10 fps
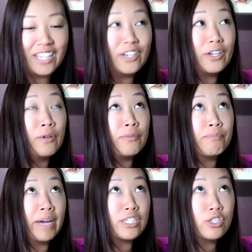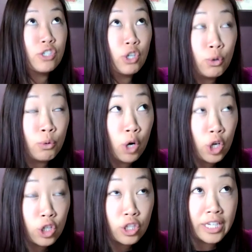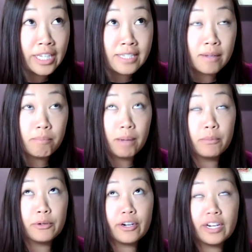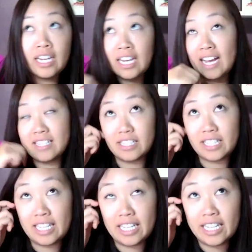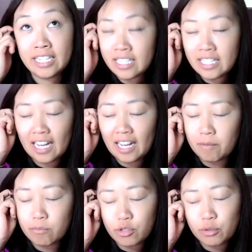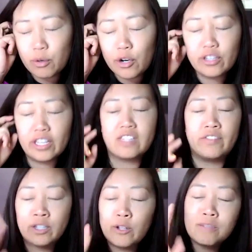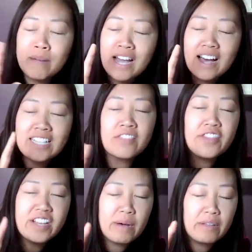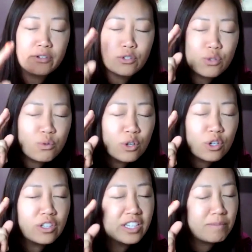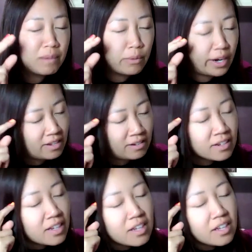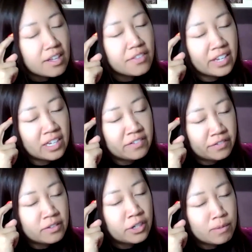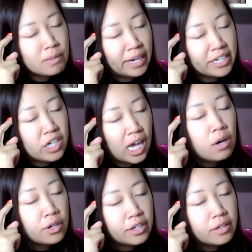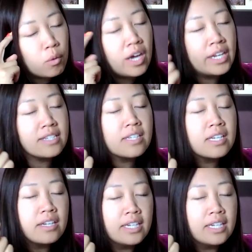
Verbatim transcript: you know, my two earliest memory as a kid, um, two earliest, if I close my eyes and think about the two earliest memory I can think of in terms of my childhood, one is